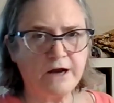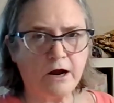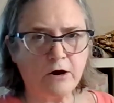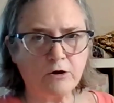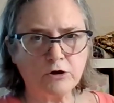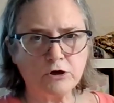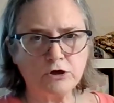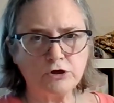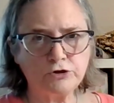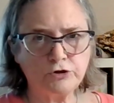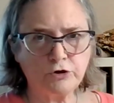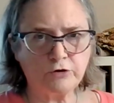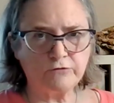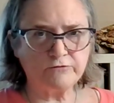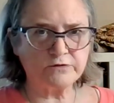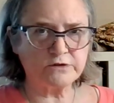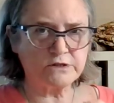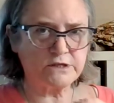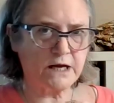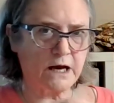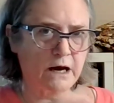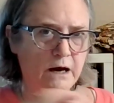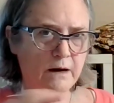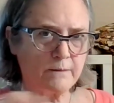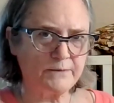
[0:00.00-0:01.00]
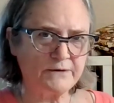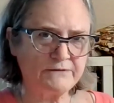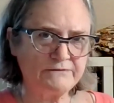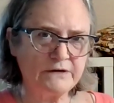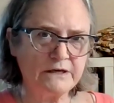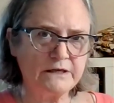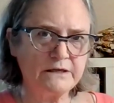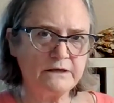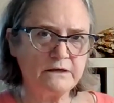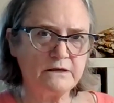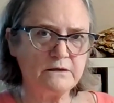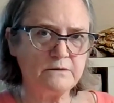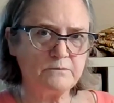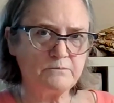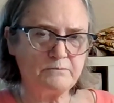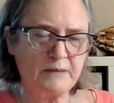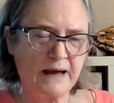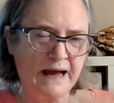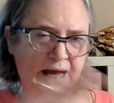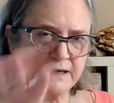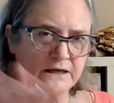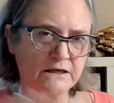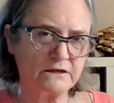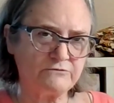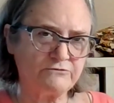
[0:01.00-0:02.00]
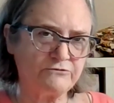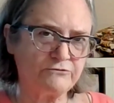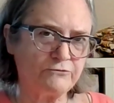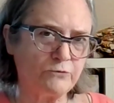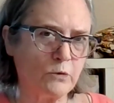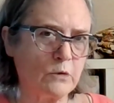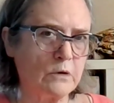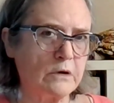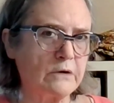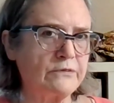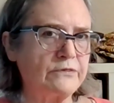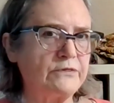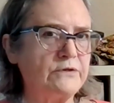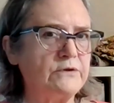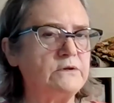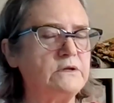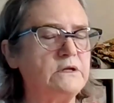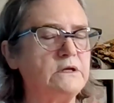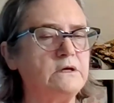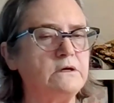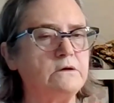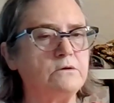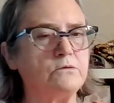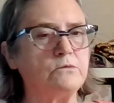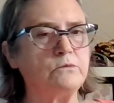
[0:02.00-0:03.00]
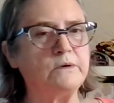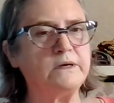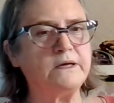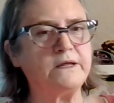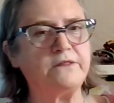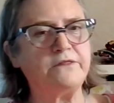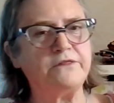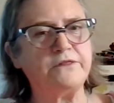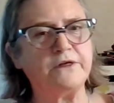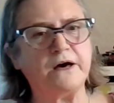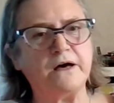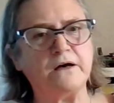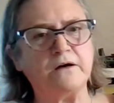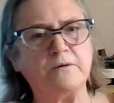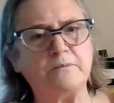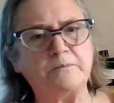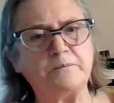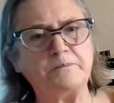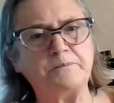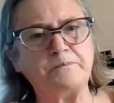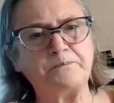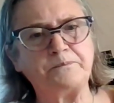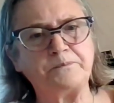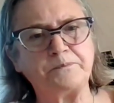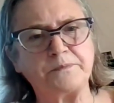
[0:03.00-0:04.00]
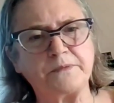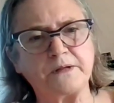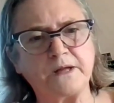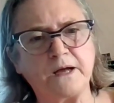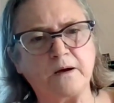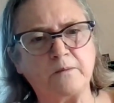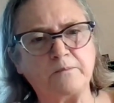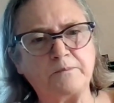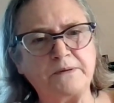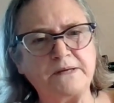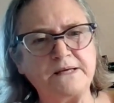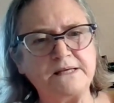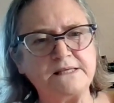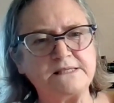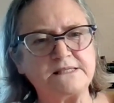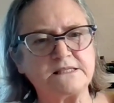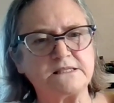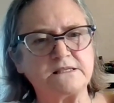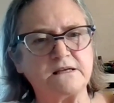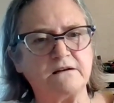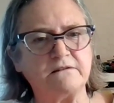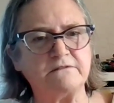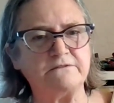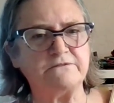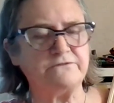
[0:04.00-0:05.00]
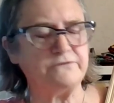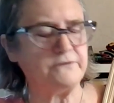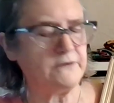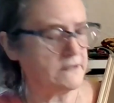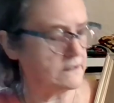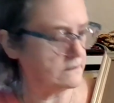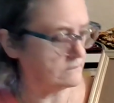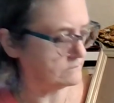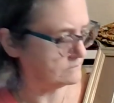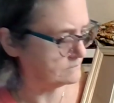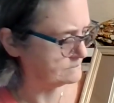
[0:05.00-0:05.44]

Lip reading: of darned over top of it back and forth with a piece of